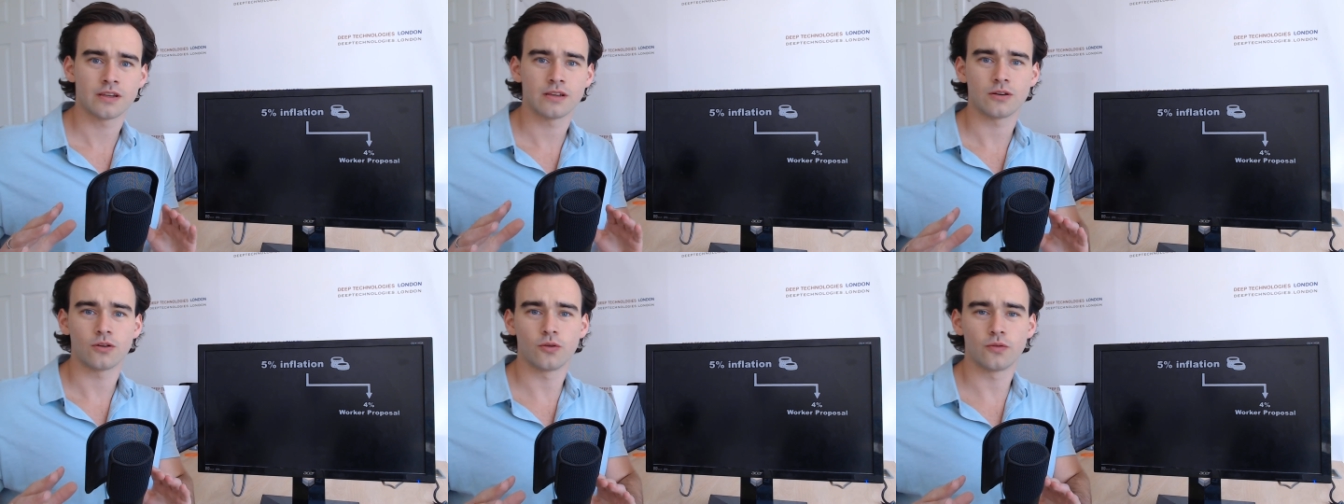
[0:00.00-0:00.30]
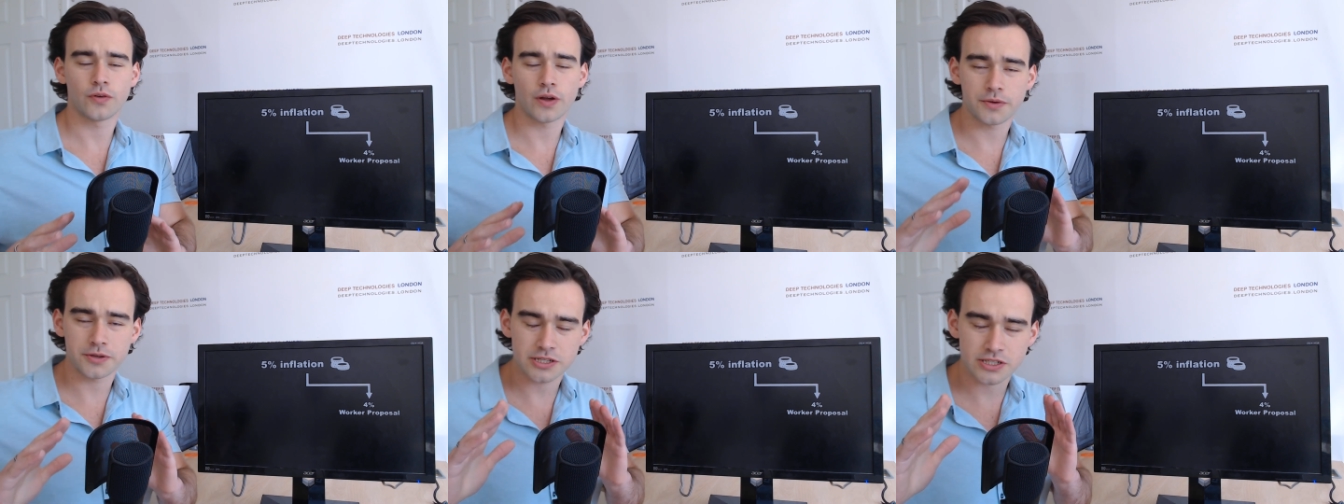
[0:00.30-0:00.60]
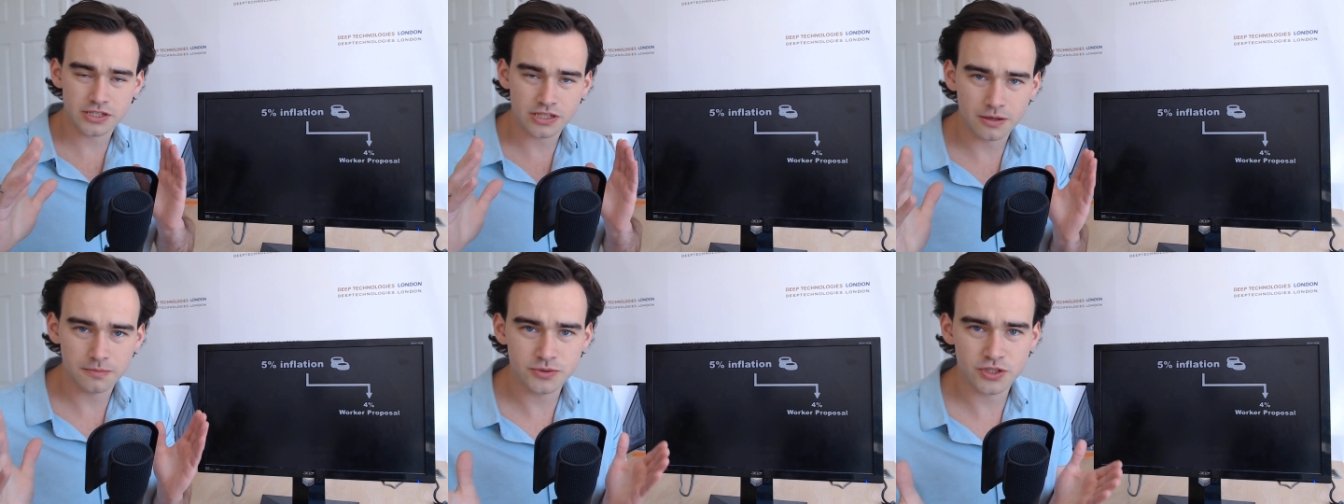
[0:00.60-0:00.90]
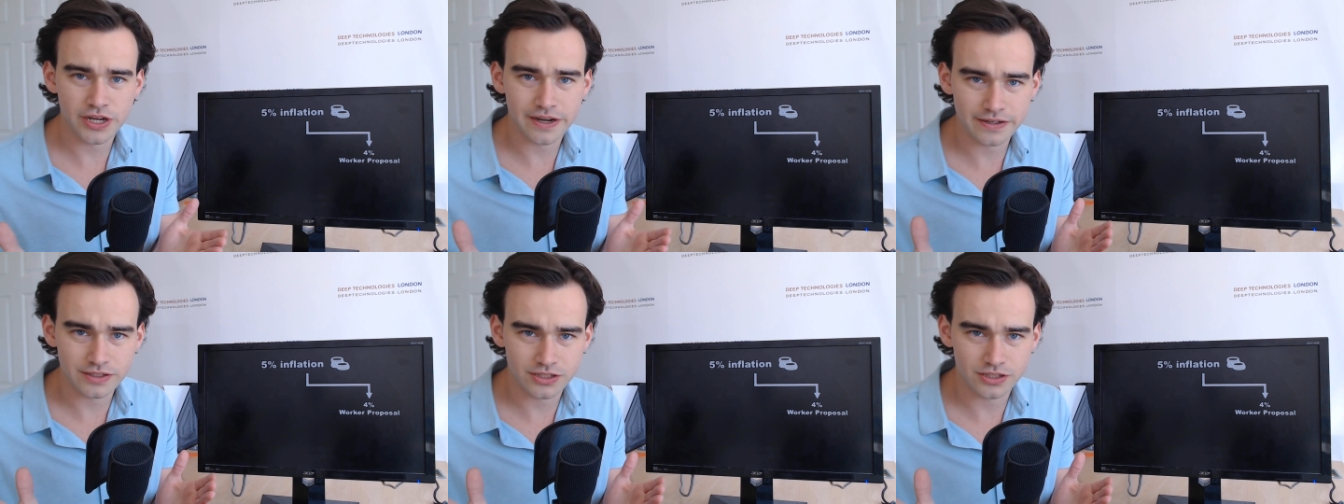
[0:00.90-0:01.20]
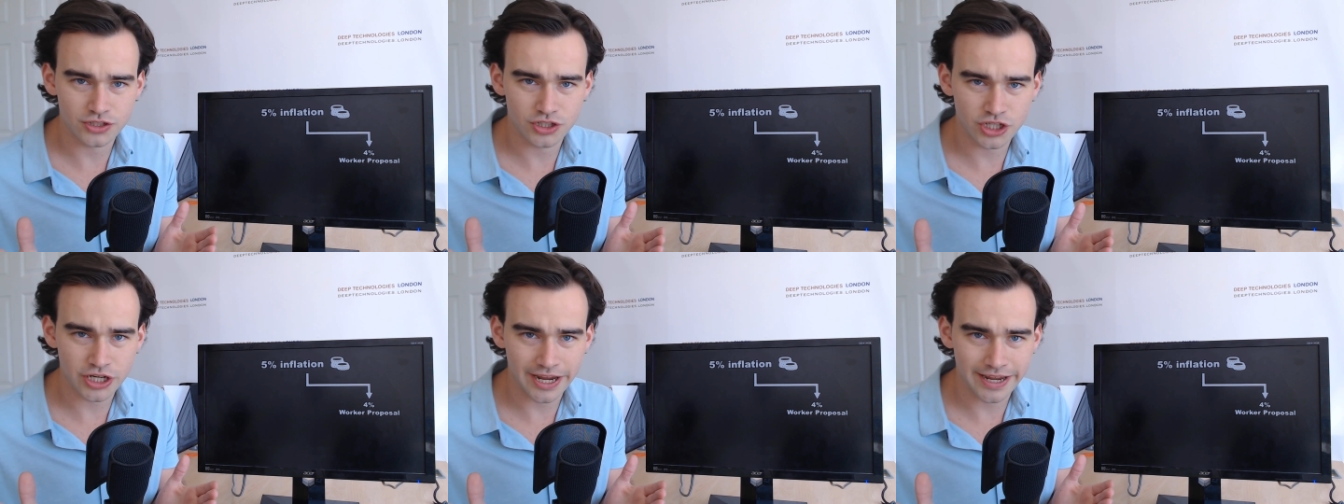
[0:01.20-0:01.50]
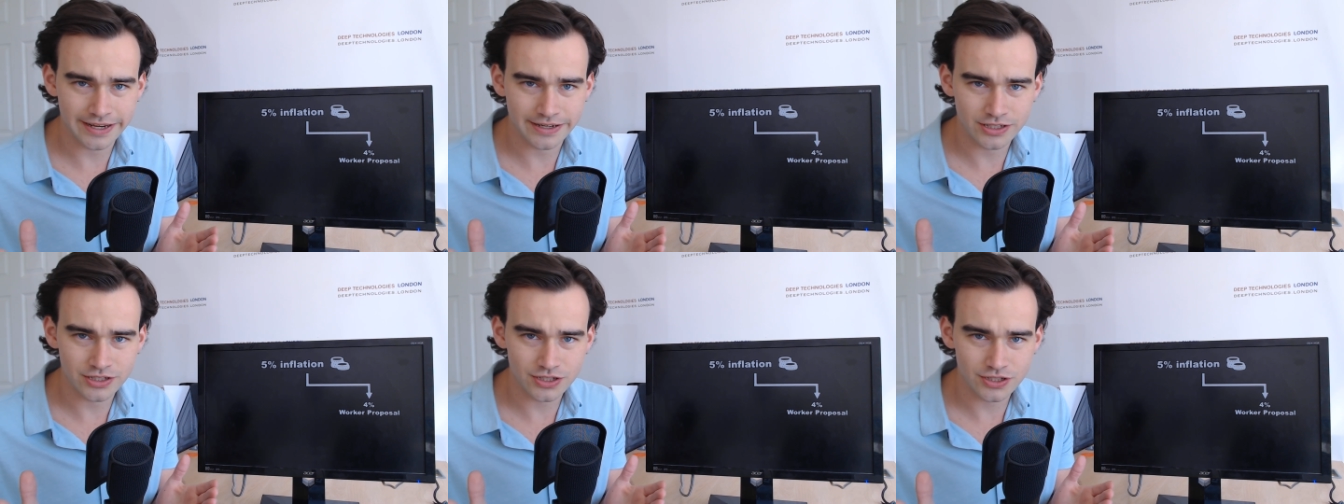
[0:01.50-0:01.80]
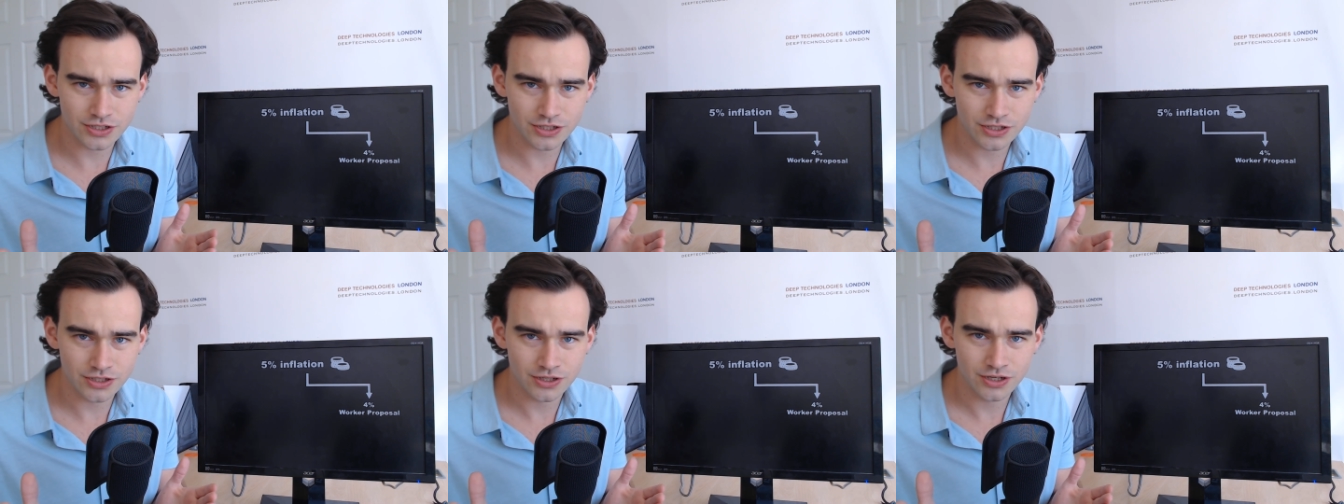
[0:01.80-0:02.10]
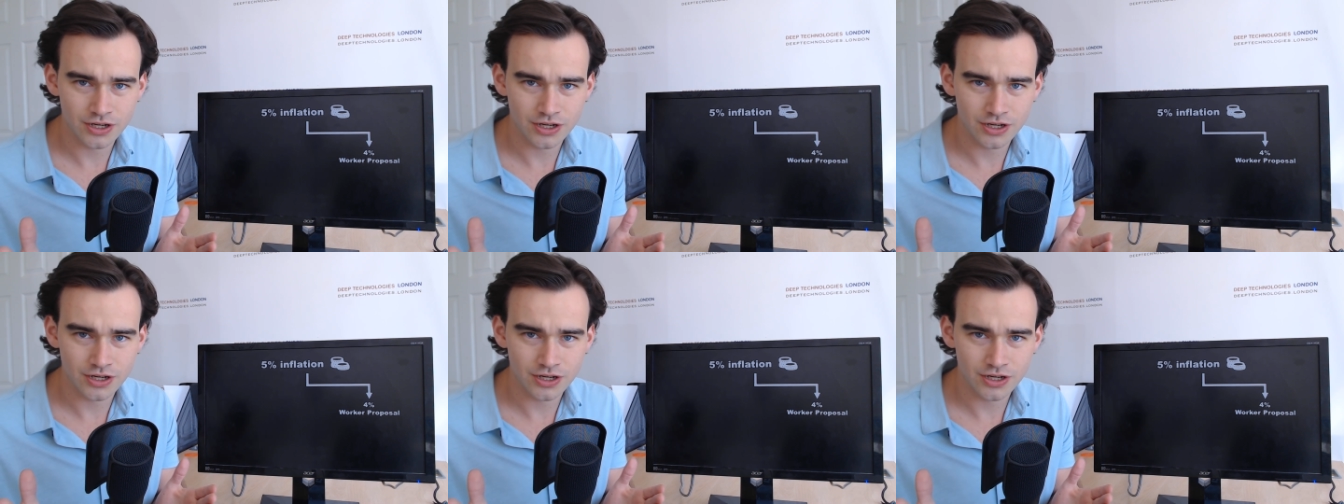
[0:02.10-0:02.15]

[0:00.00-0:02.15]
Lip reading: although it's subject to change.